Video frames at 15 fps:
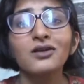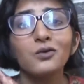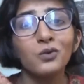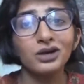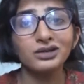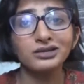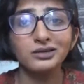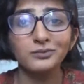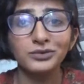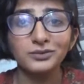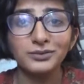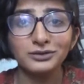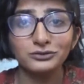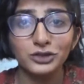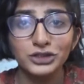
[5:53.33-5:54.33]
When Dimple
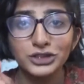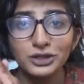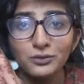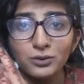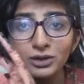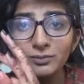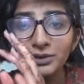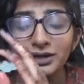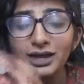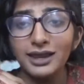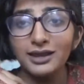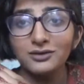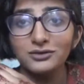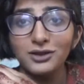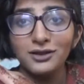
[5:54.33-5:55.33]
Met Rishi will be
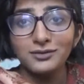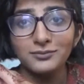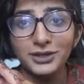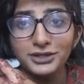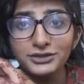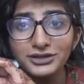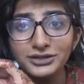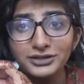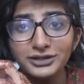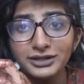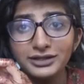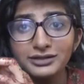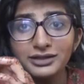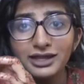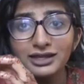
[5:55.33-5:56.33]
out on May
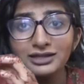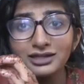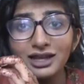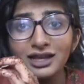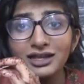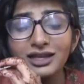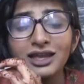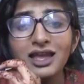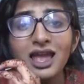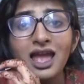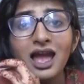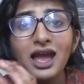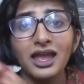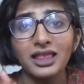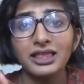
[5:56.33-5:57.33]
30th, and I
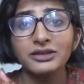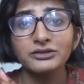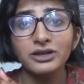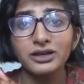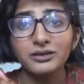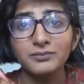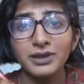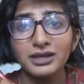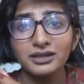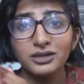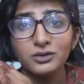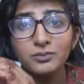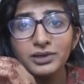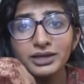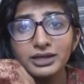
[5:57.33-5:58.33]
highly recommend
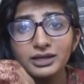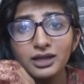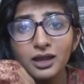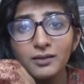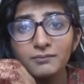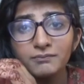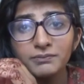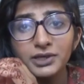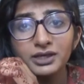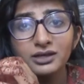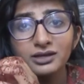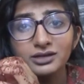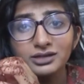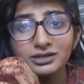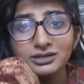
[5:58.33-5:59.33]
you pick it up
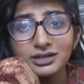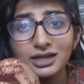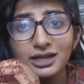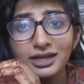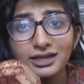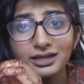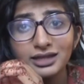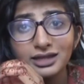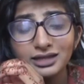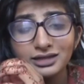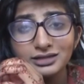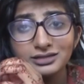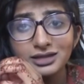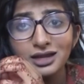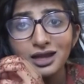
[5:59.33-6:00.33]
because it
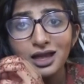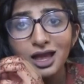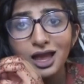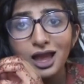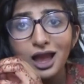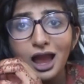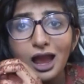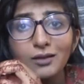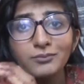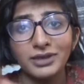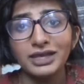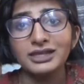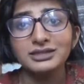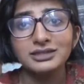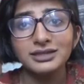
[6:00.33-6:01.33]
is
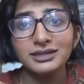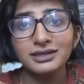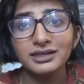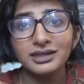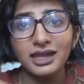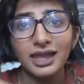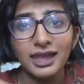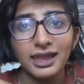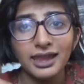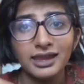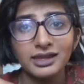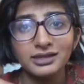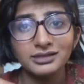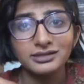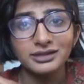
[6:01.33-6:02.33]
amazing,
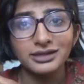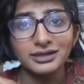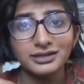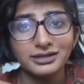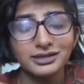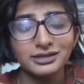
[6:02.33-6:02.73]
and it